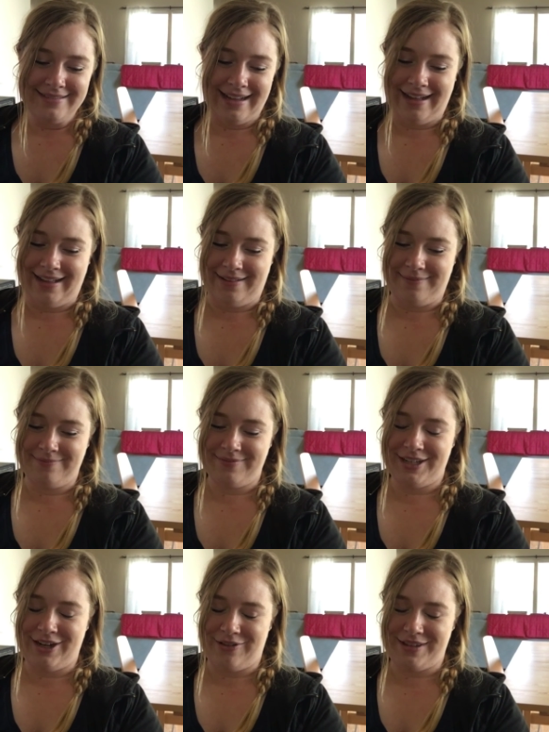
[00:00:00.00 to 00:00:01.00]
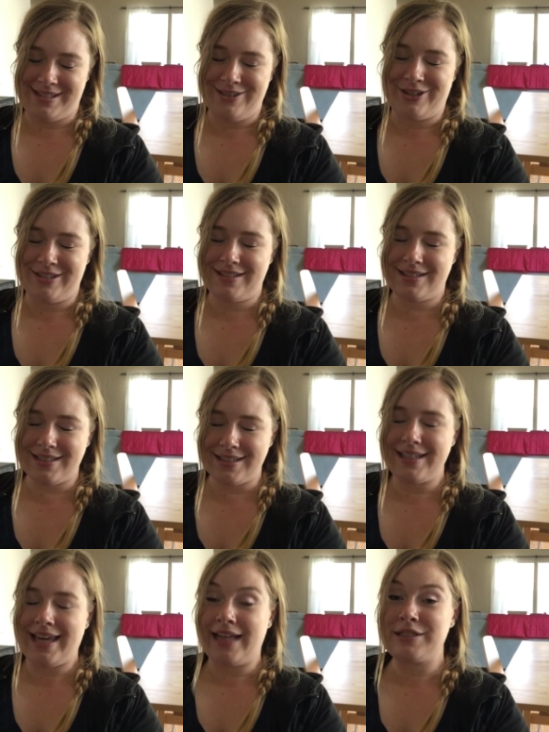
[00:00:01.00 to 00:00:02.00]
you know, this nurse
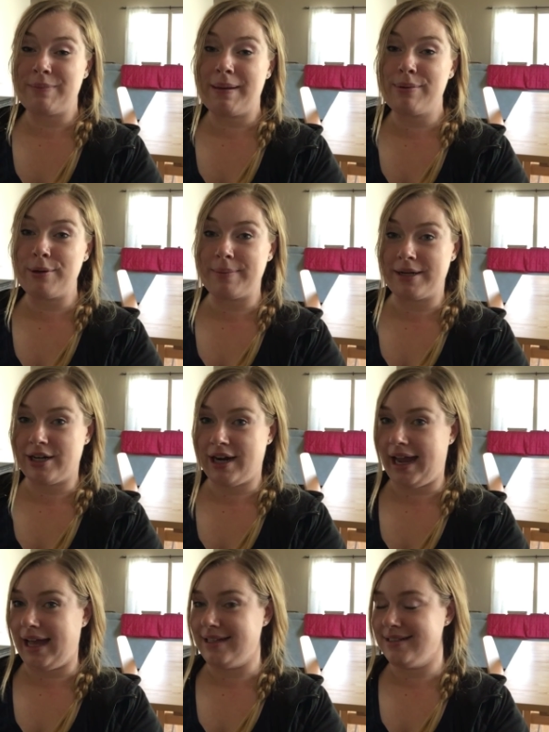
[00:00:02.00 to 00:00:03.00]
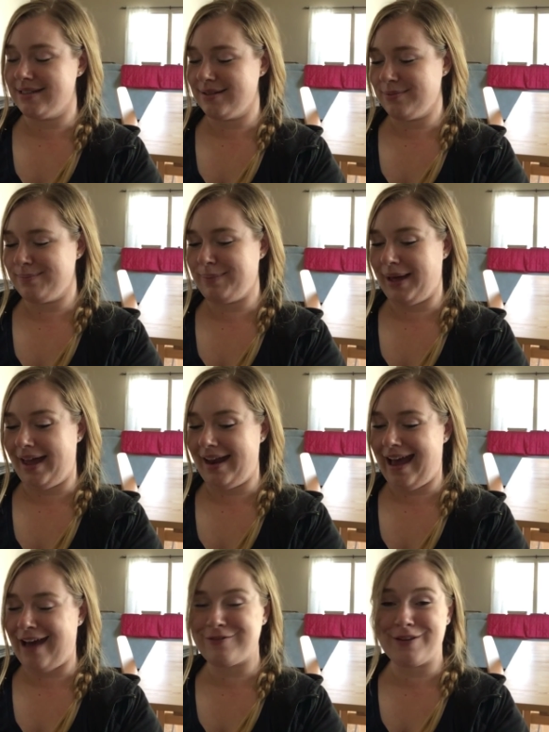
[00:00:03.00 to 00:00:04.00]
catch my poop in her hand. But
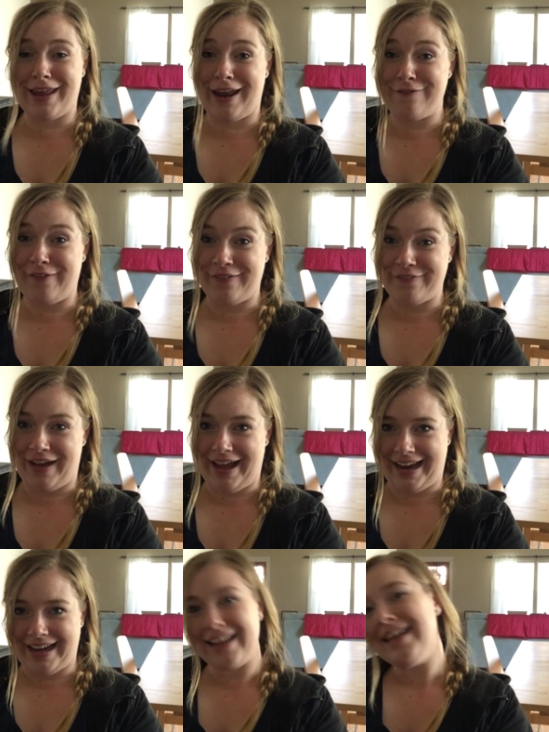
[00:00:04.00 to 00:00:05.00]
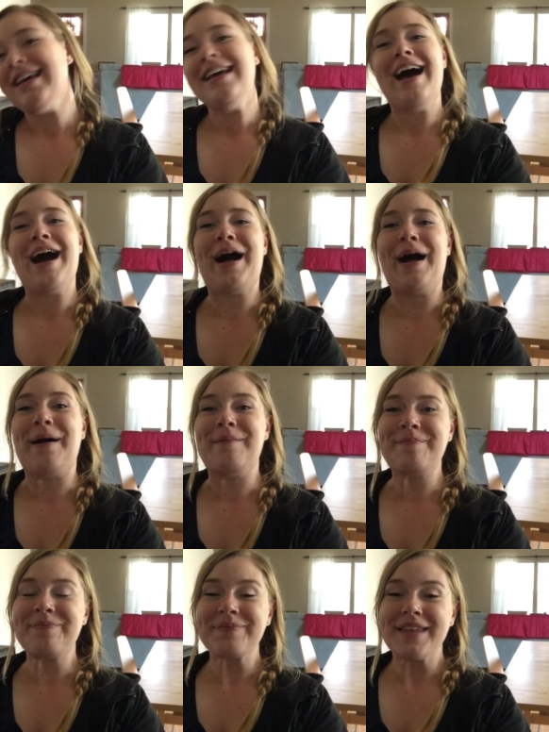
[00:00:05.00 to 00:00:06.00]
after that, I felt fine.
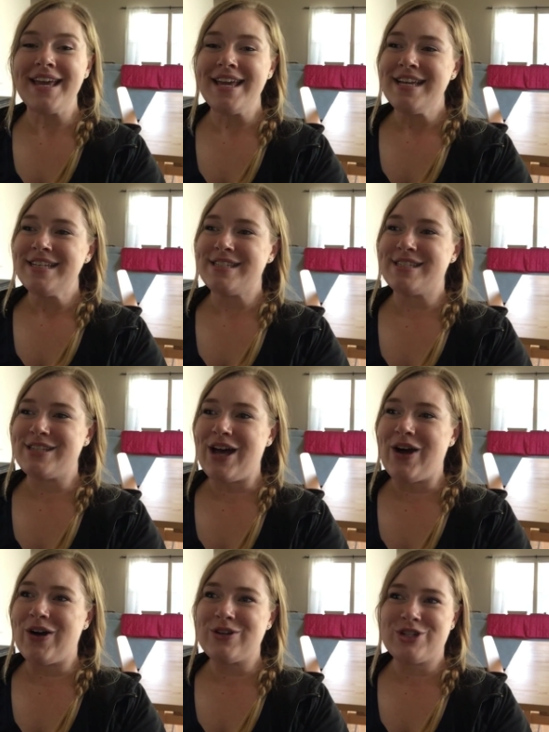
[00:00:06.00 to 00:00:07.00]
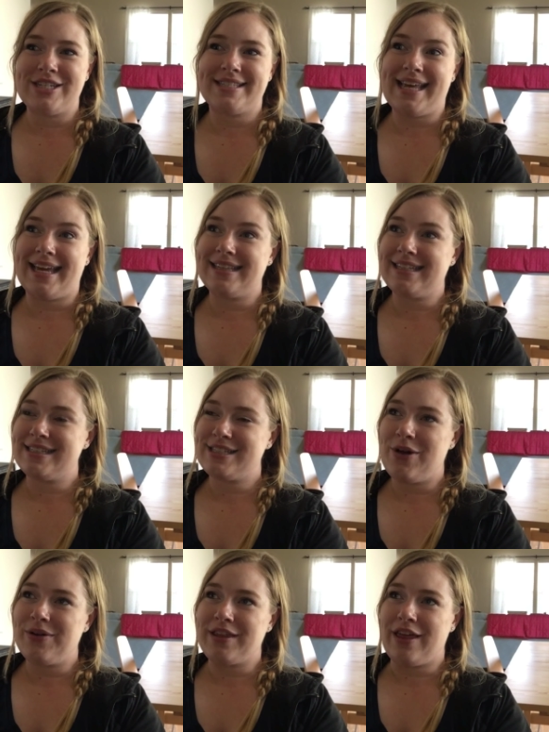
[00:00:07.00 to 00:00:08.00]
So she said, let's
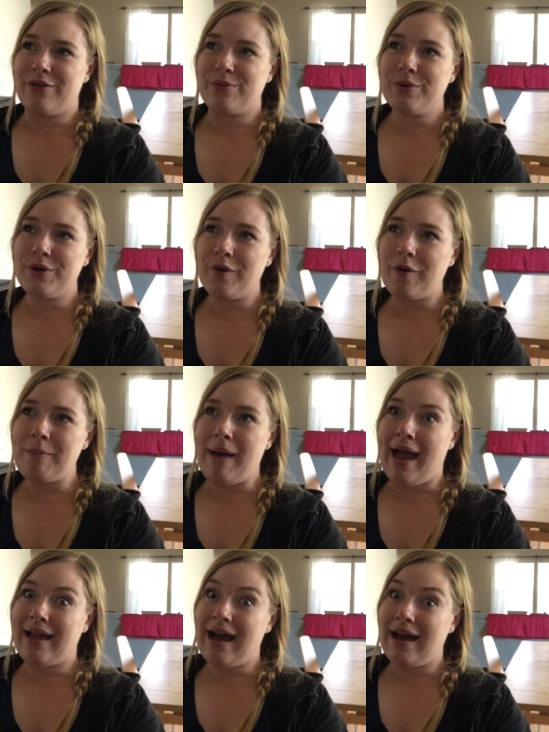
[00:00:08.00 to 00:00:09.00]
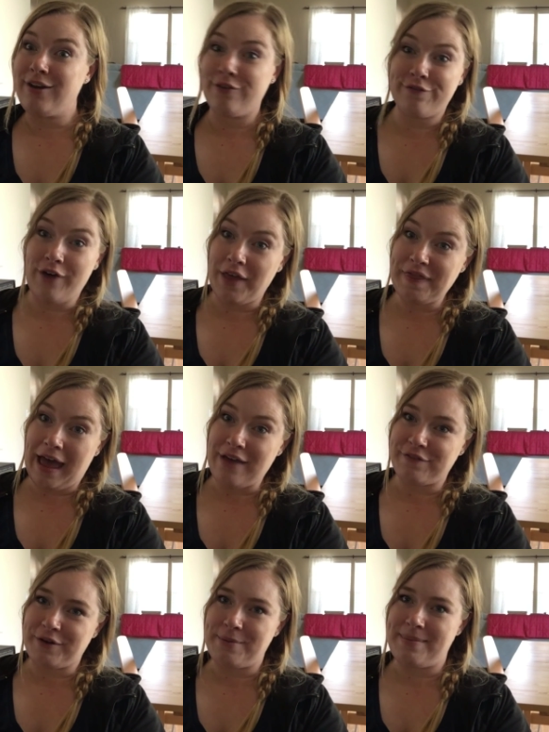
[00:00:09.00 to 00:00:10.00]
go in the other room. I kind of fought that
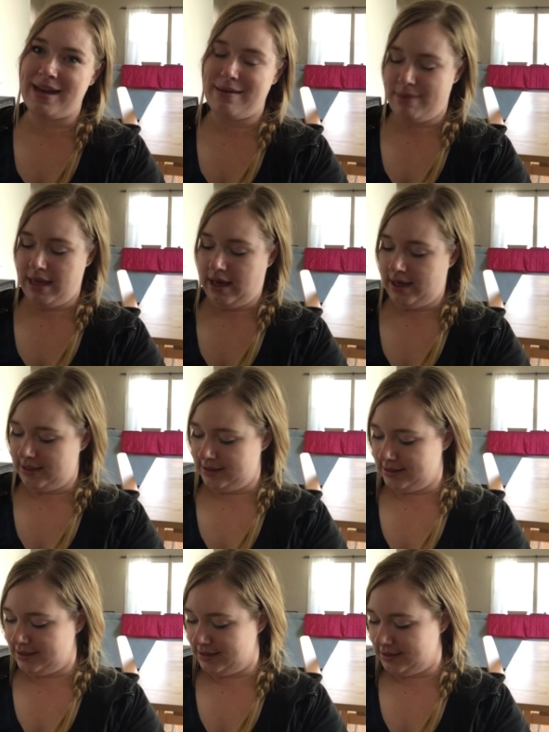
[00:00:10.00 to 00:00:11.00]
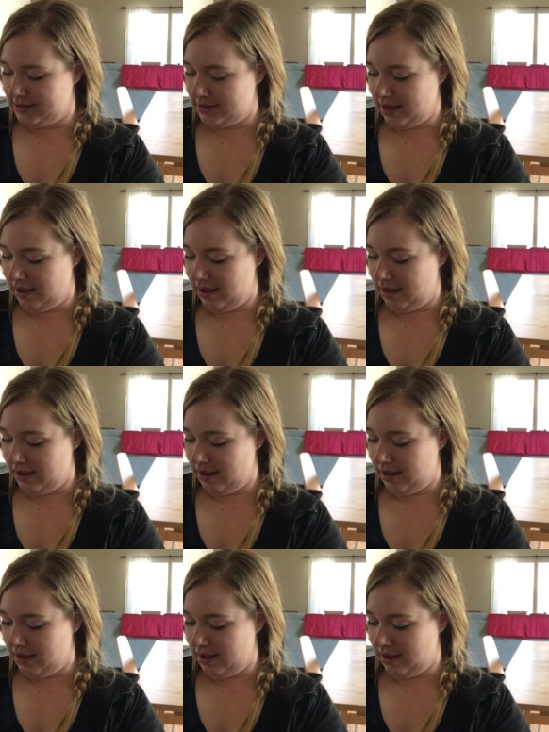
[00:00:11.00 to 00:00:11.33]
for a minute because